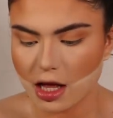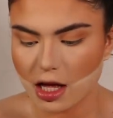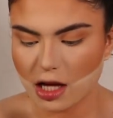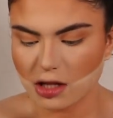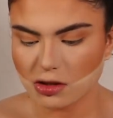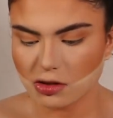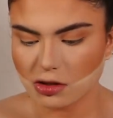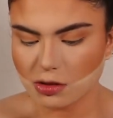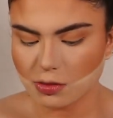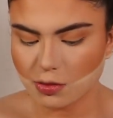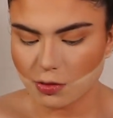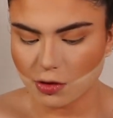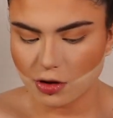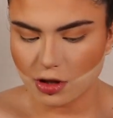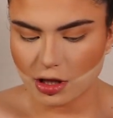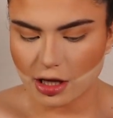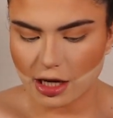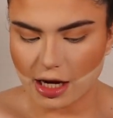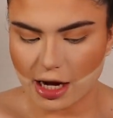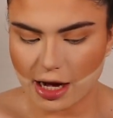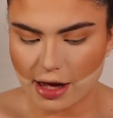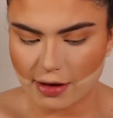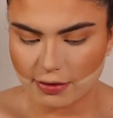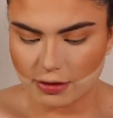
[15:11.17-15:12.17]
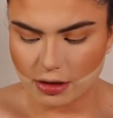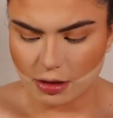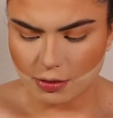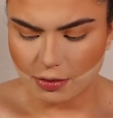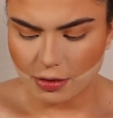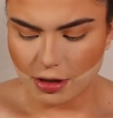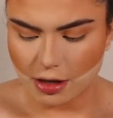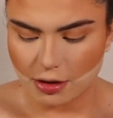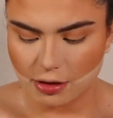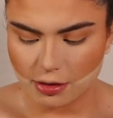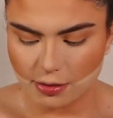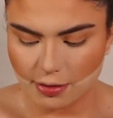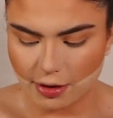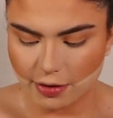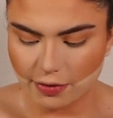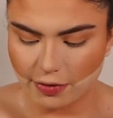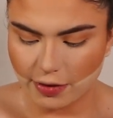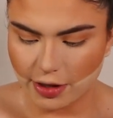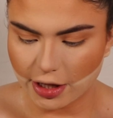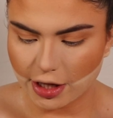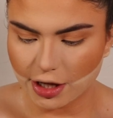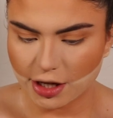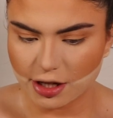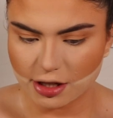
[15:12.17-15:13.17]
This one's more like I have to apply with my
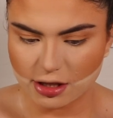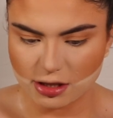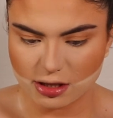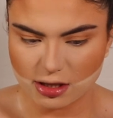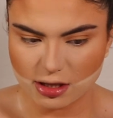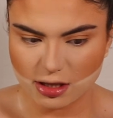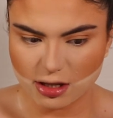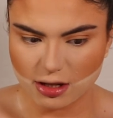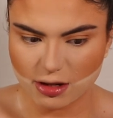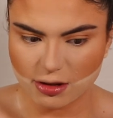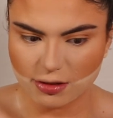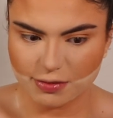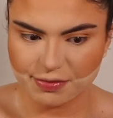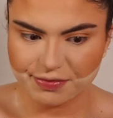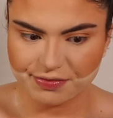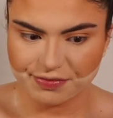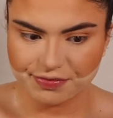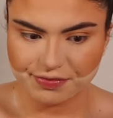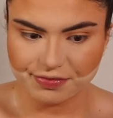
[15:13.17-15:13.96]
finger, so